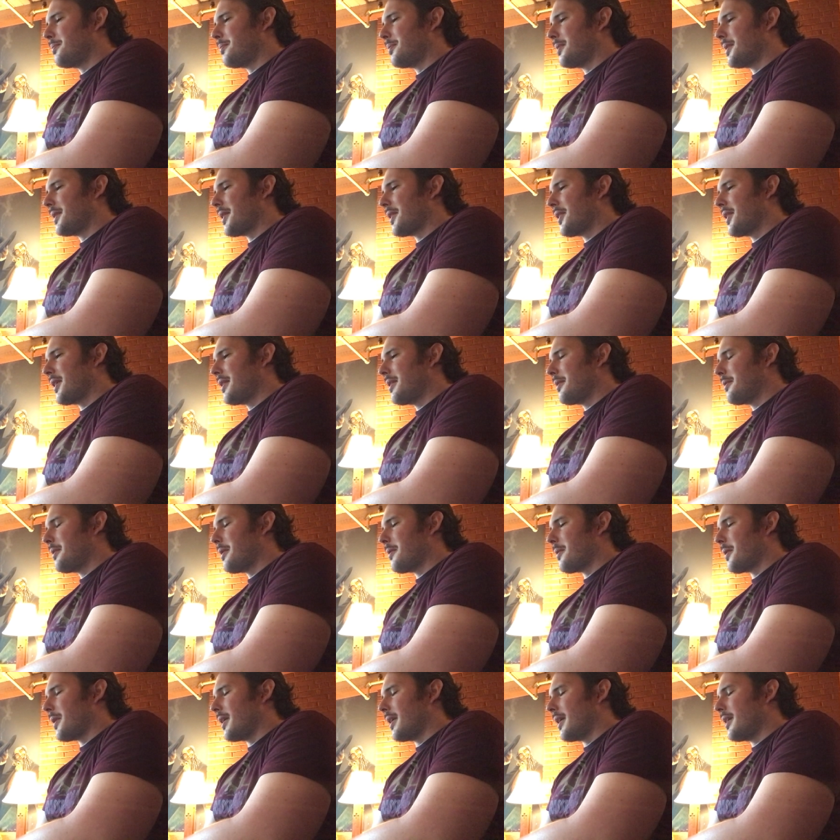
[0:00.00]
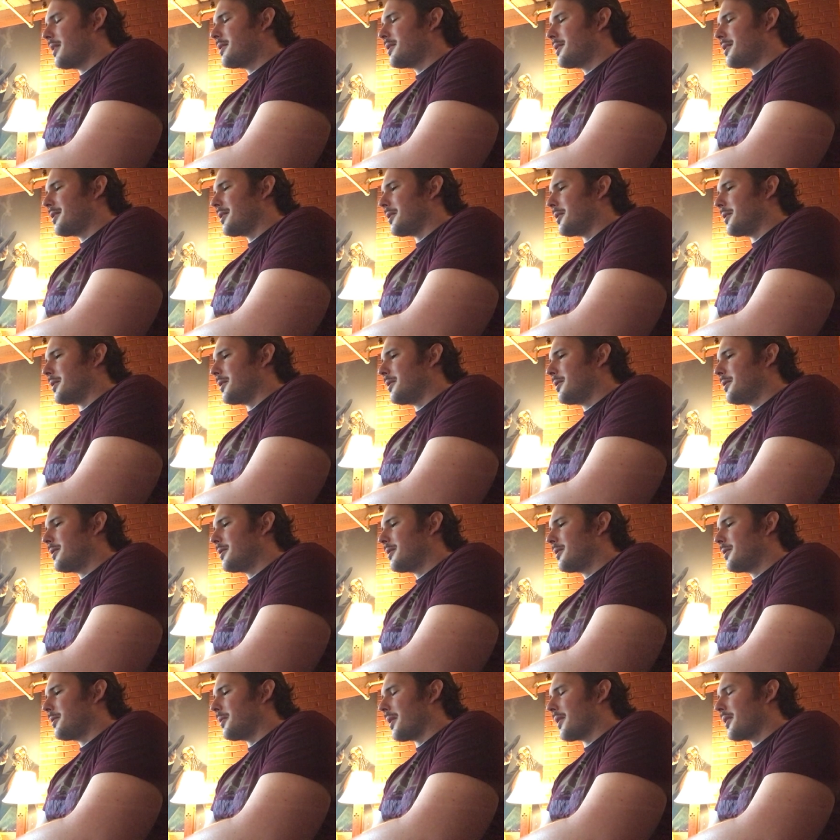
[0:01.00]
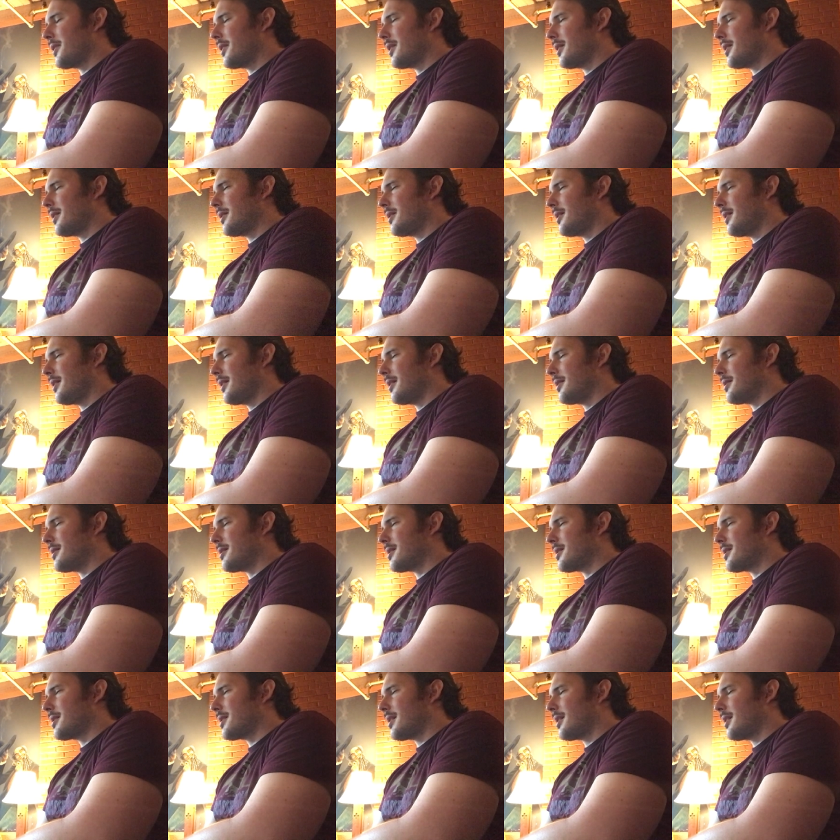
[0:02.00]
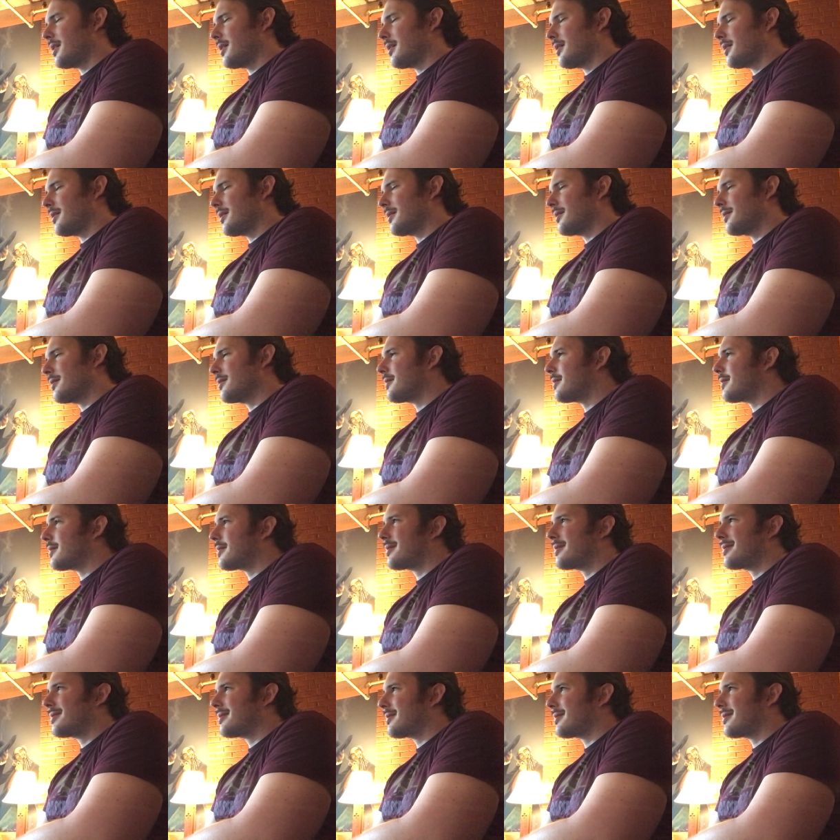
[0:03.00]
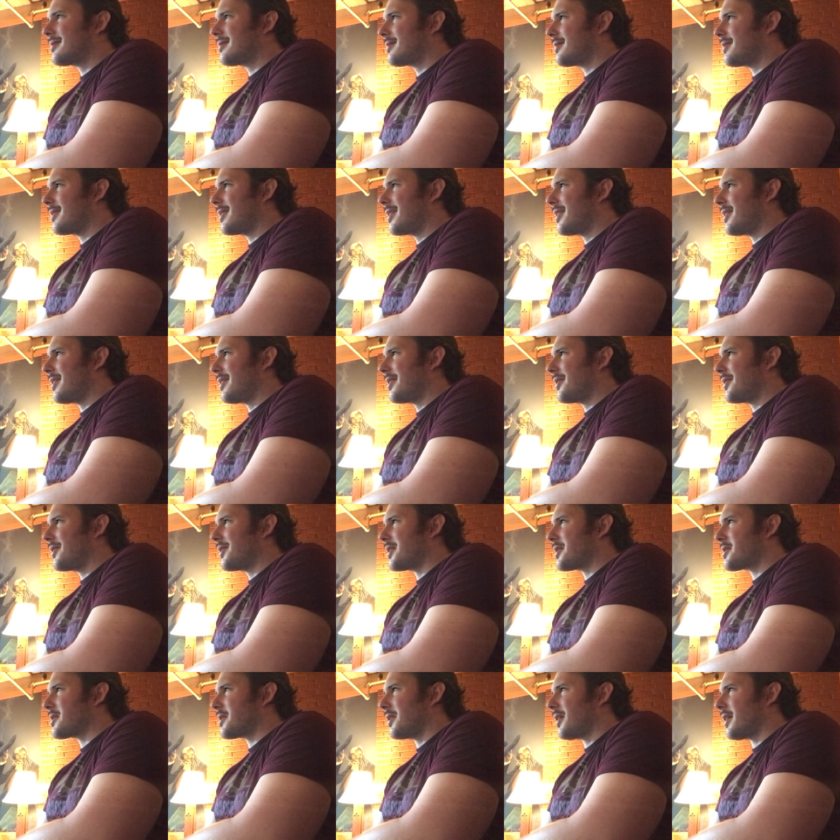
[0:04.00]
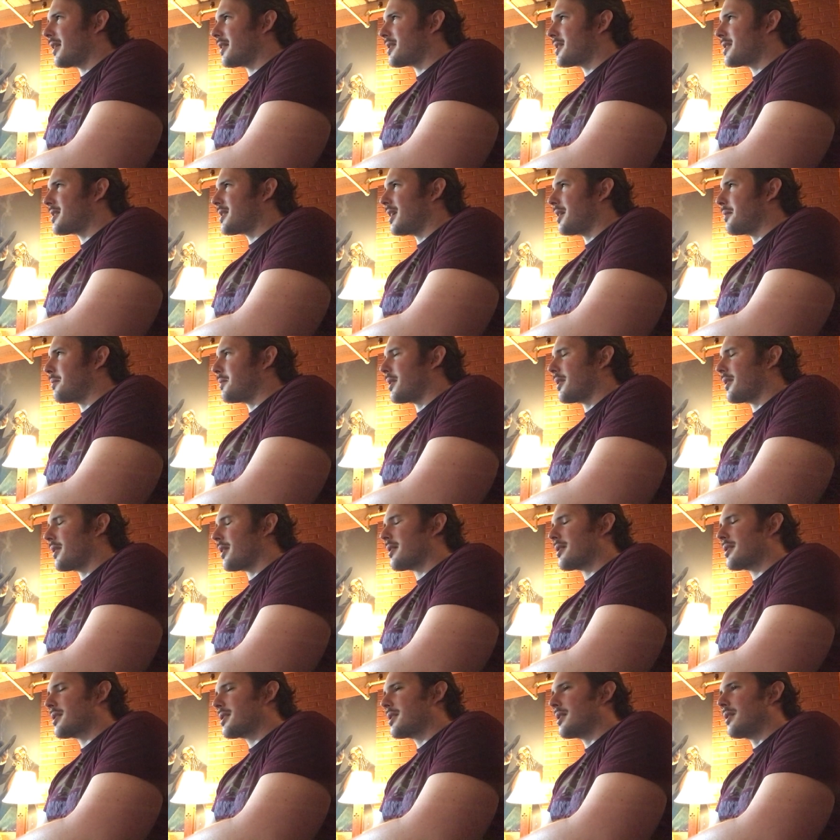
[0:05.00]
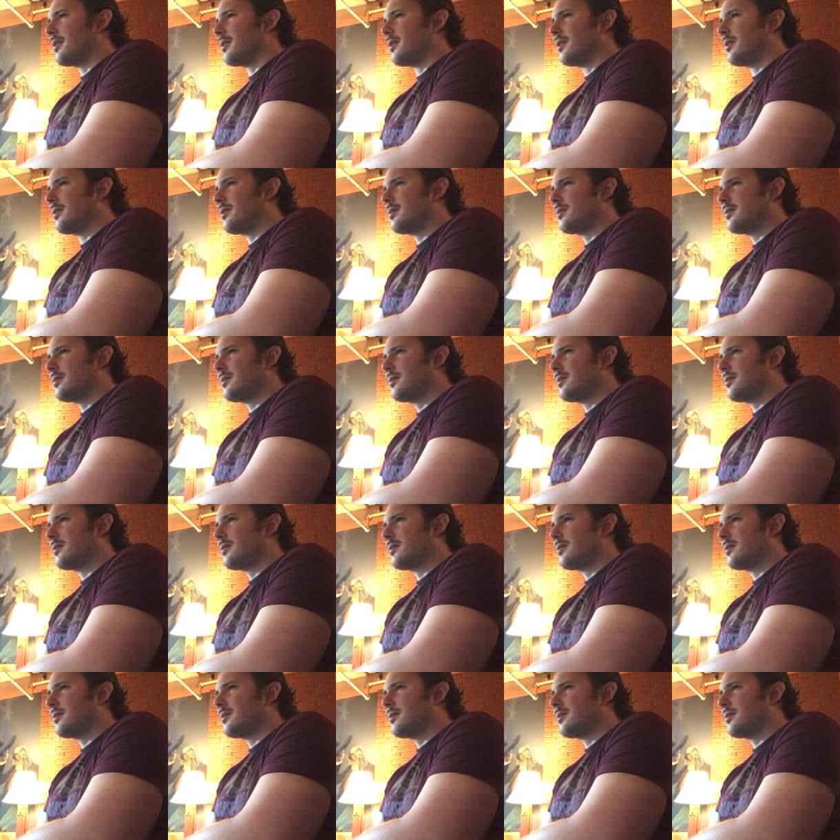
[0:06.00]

but the thing that we run into with it is uh, there's a lot of stigma there still.